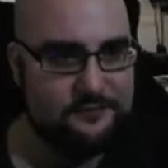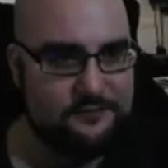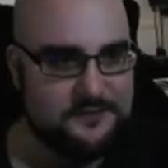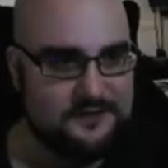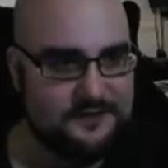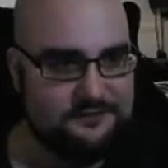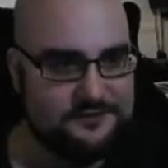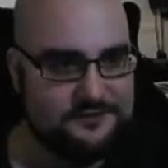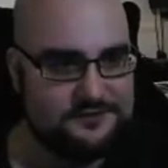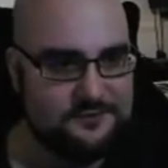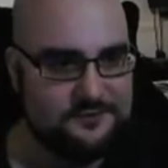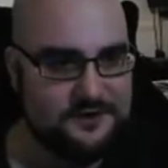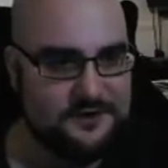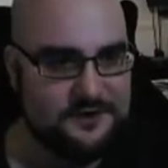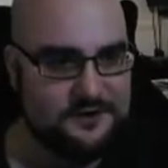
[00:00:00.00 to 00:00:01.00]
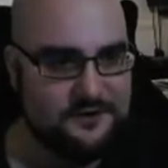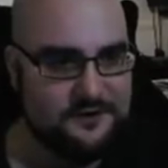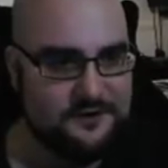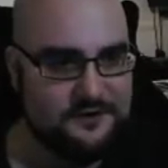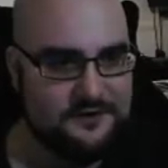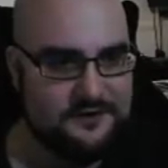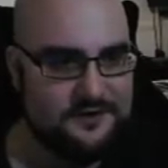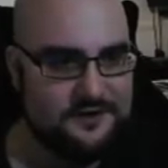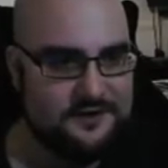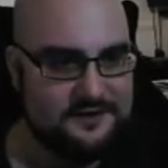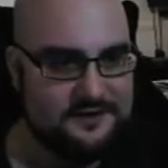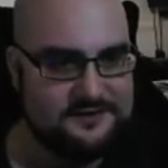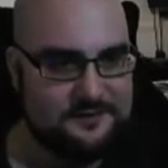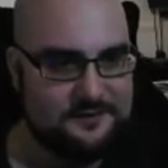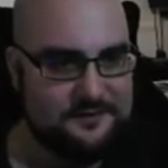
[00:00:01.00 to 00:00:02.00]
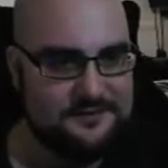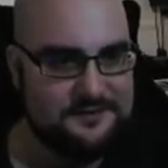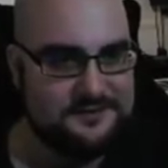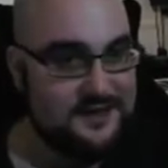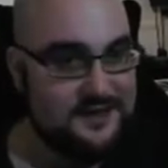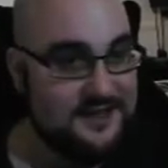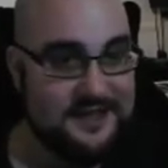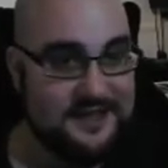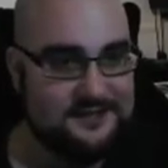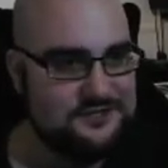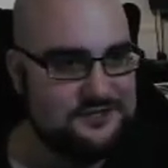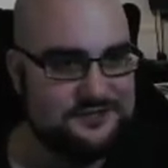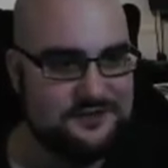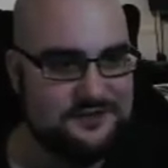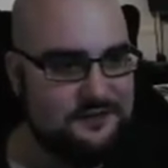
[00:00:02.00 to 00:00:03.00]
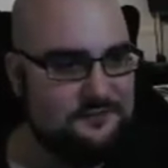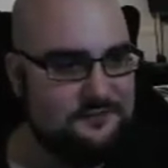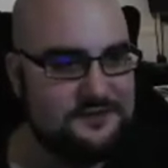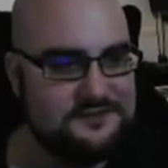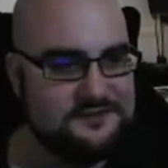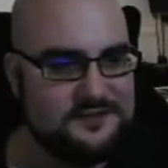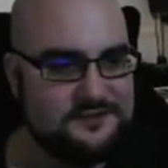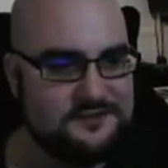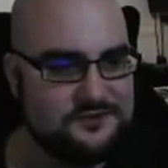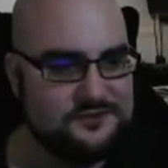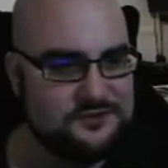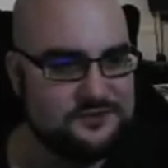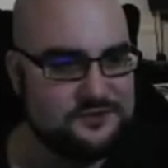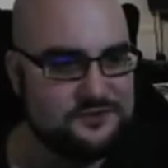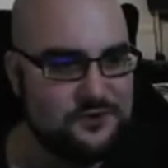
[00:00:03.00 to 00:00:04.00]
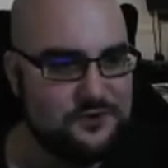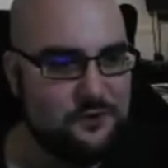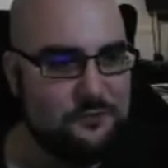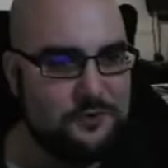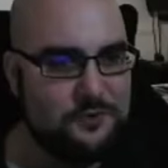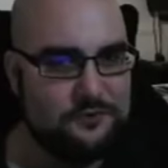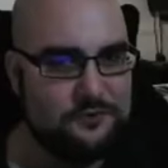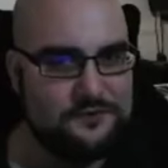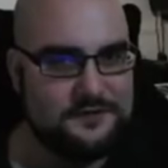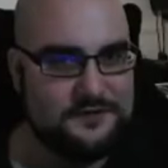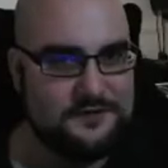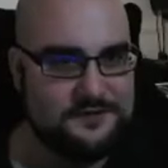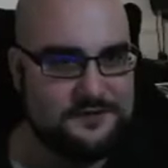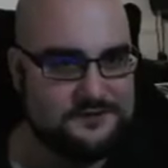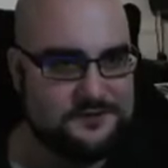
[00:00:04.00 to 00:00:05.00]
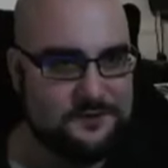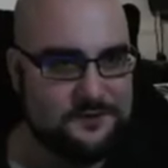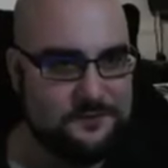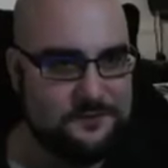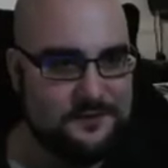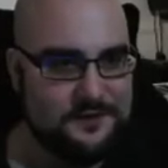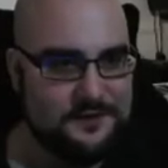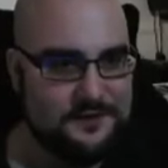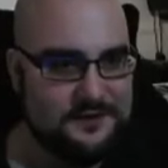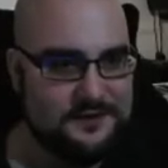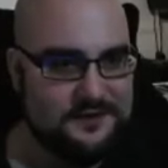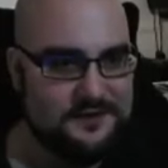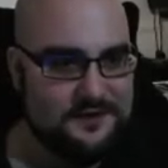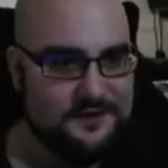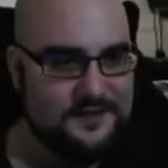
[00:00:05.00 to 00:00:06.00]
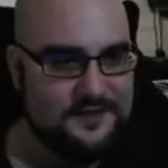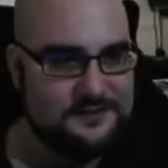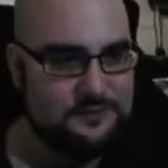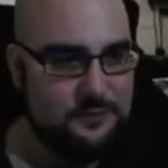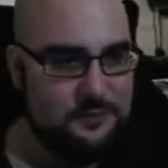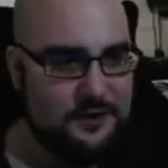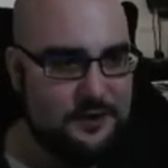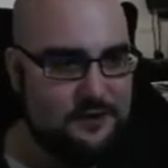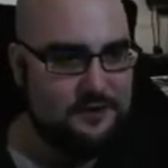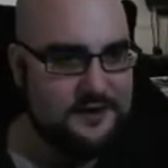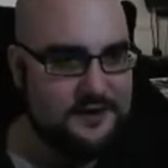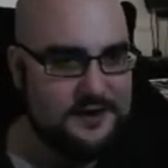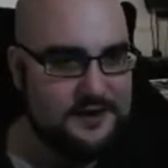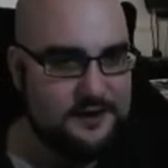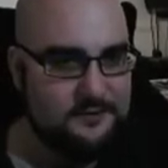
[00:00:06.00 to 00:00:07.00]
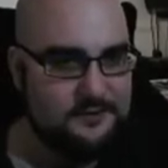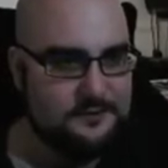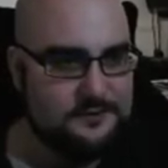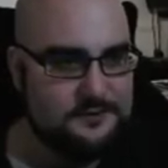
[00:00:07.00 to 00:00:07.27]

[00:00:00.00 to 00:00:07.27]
We left this one here because, I mean, again, it fits in so perfectly. So that's where we are now.